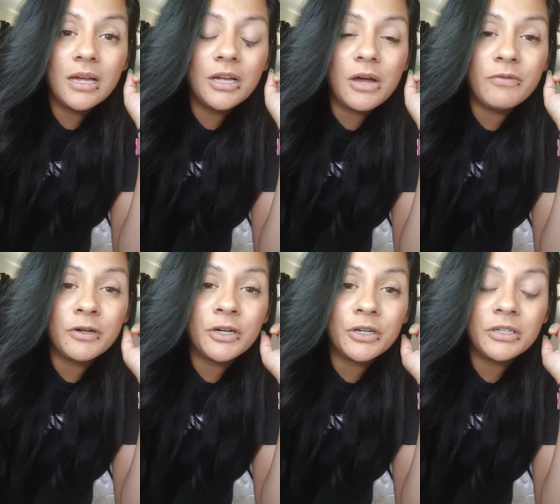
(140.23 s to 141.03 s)

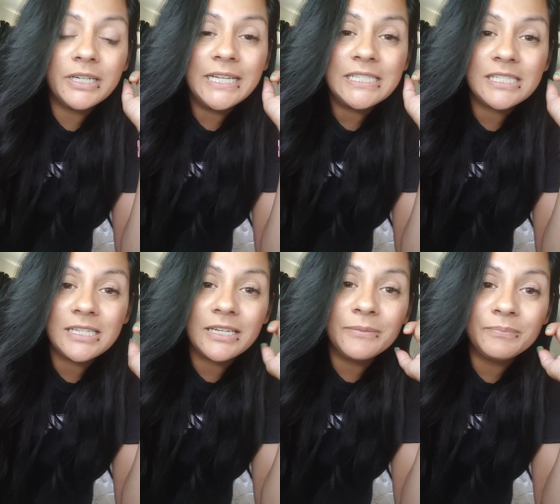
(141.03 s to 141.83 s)
Governor
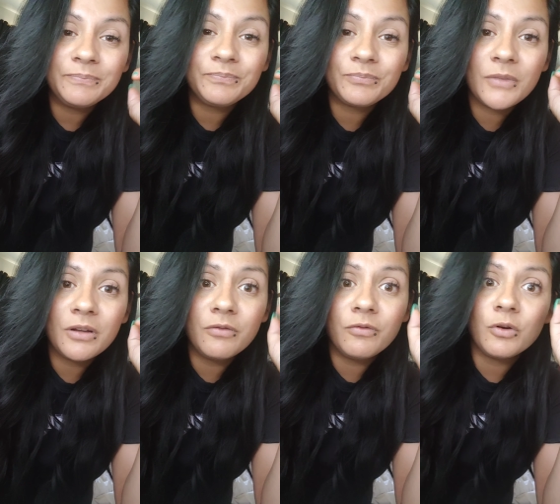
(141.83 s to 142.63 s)
Inslee
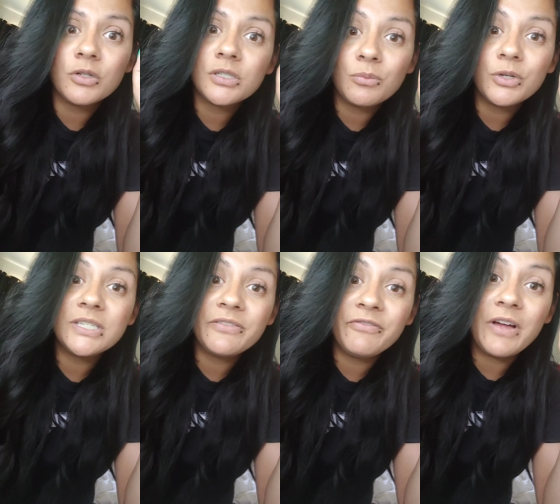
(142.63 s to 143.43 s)
for some
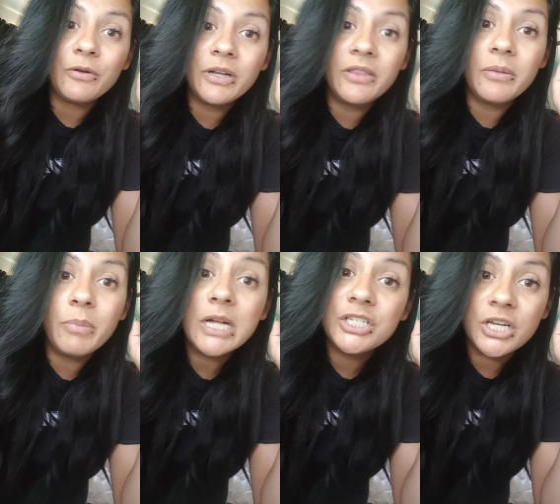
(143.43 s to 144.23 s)
reason found it in the
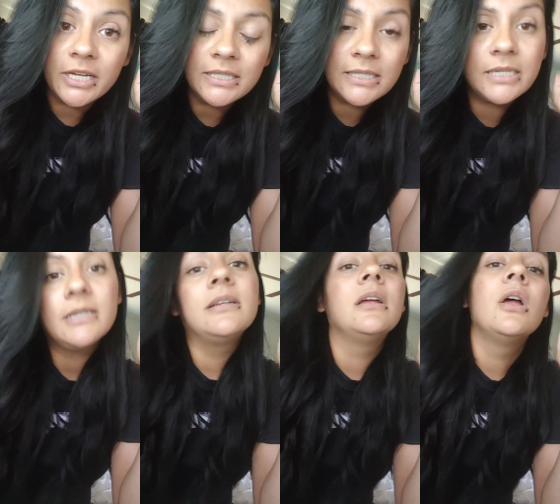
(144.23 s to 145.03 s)
budget
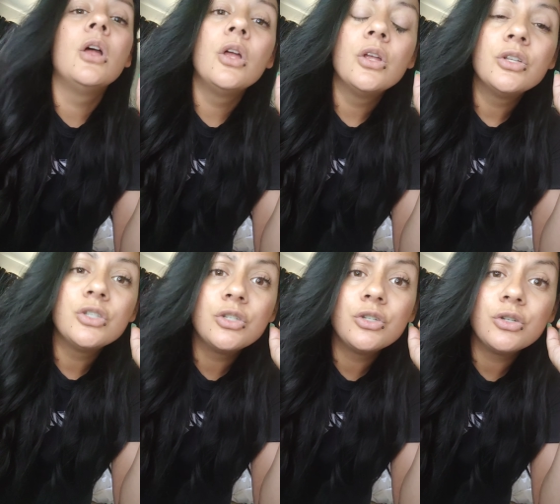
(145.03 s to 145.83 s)

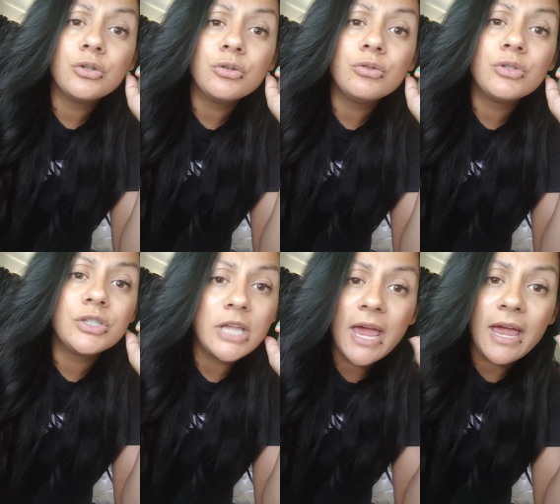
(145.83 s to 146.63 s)
to
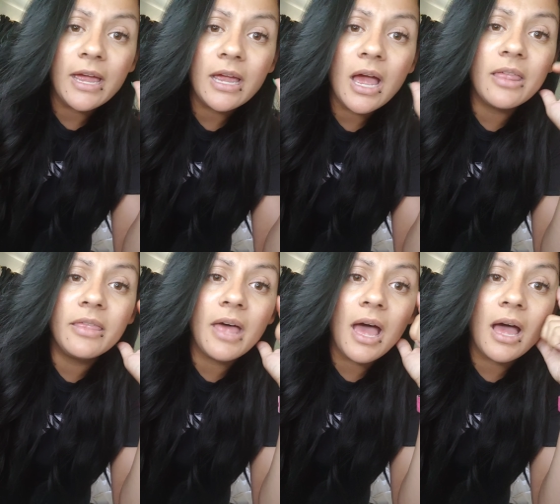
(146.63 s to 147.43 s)
say
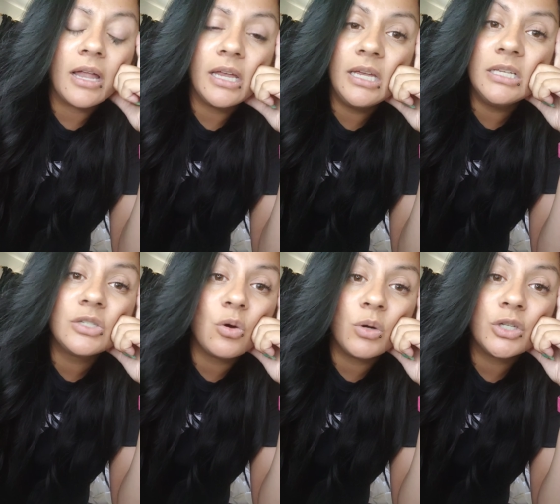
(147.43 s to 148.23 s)
that
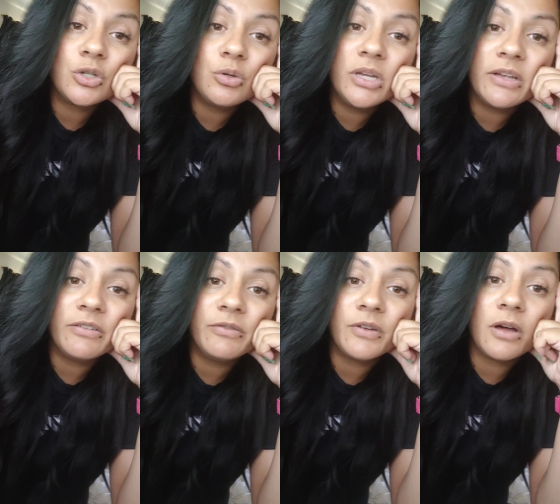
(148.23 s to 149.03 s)
he's going to
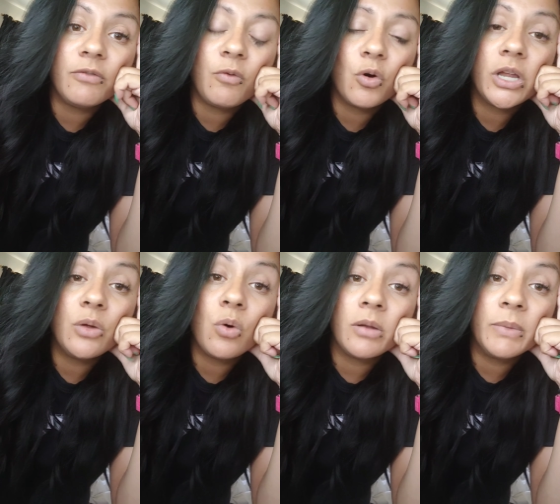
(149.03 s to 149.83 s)
give
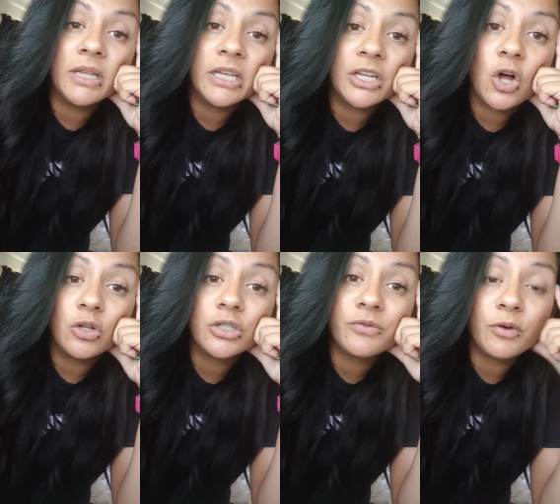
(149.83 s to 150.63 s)
$41 million
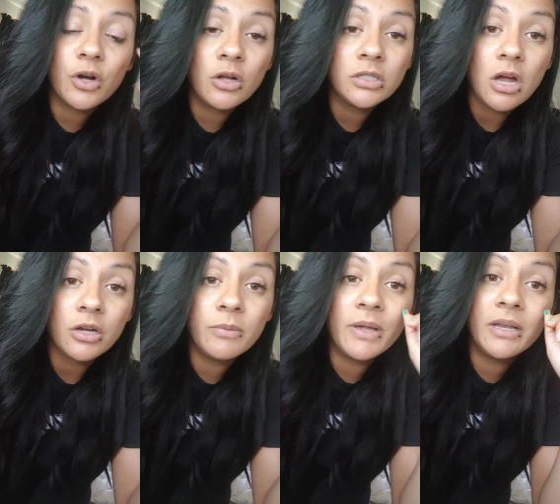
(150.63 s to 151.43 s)
for
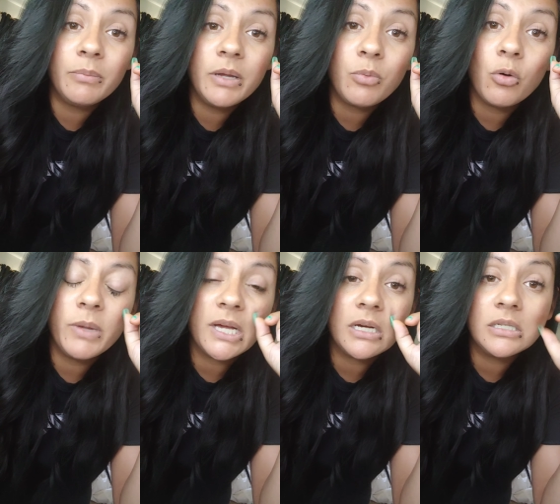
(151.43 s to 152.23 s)
undocumented people
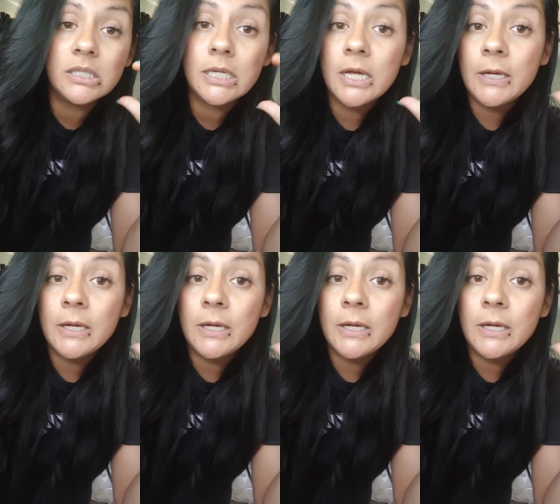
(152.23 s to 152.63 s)
because